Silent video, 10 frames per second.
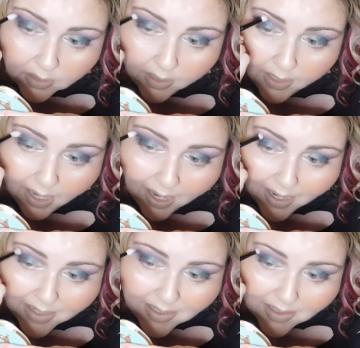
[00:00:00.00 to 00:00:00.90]
And
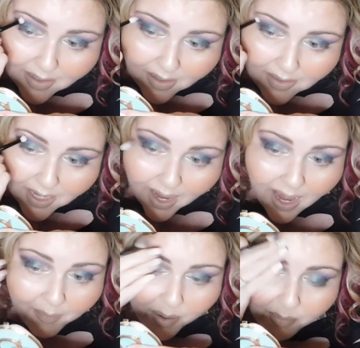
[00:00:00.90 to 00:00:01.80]
I did not
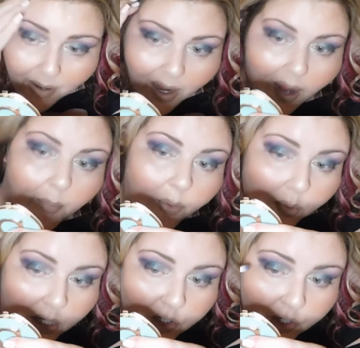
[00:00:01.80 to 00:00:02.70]
tap my
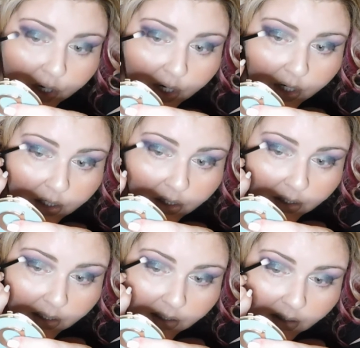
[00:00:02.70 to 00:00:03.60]
brush. So you
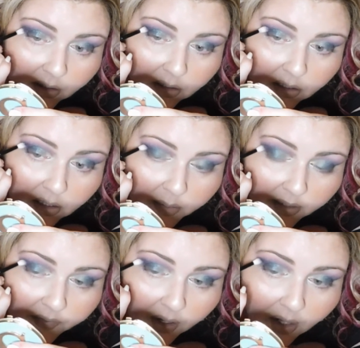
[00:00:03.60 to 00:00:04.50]
see there's a little bit
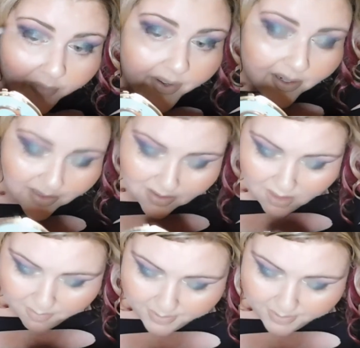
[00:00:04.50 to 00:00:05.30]
of fallout there. It's not